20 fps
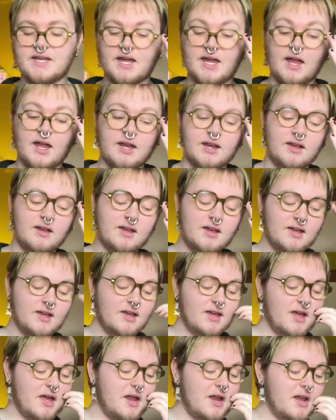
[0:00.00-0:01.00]
And
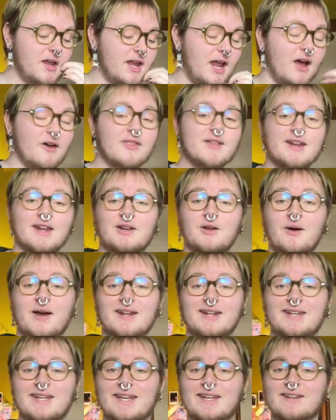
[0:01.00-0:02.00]
now that I know how
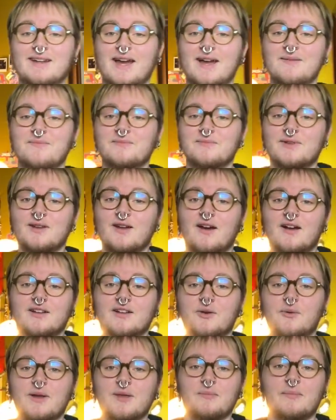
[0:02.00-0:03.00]
to knit, I'm not
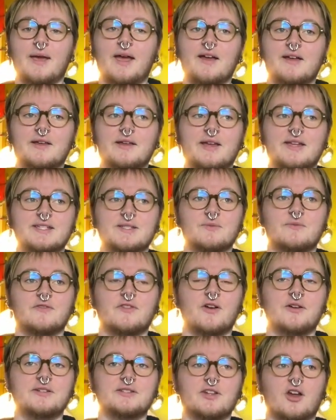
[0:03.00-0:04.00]
going back as
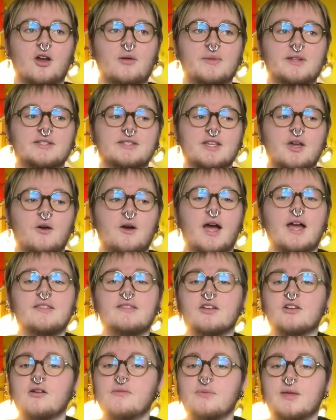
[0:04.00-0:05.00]
far as garments go.
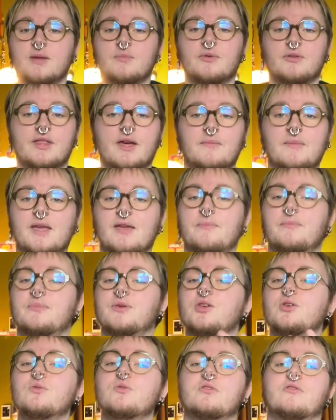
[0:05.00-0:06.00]
There are people that make
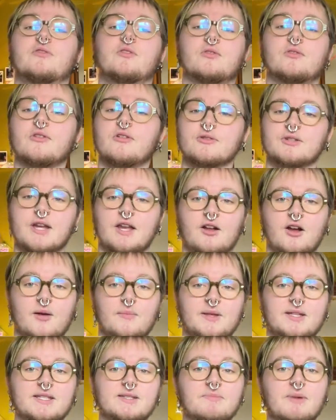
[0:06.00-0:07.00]
beautiful crochet
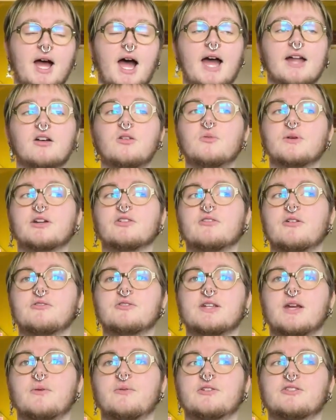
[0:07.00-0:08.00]
garments, but I don't want to
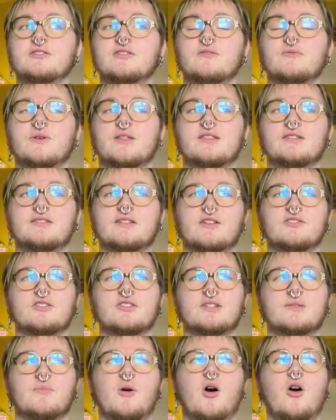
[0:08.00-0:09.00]
crochet with such a
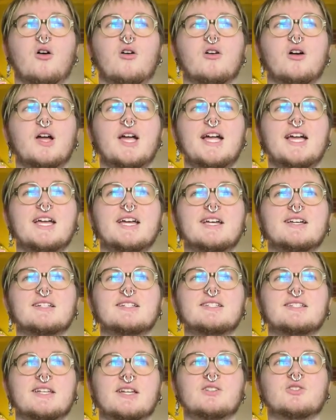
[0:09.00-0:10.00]
small
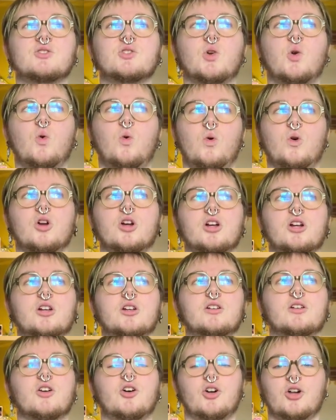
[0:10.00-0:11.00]
stitch
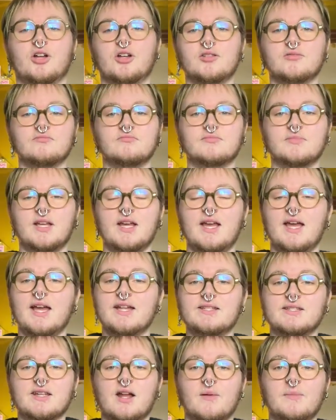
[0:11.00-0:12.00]
or hook.
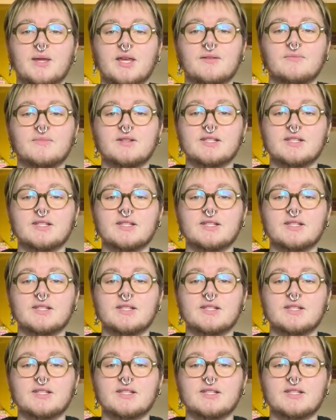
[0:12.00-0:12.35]
It's not me.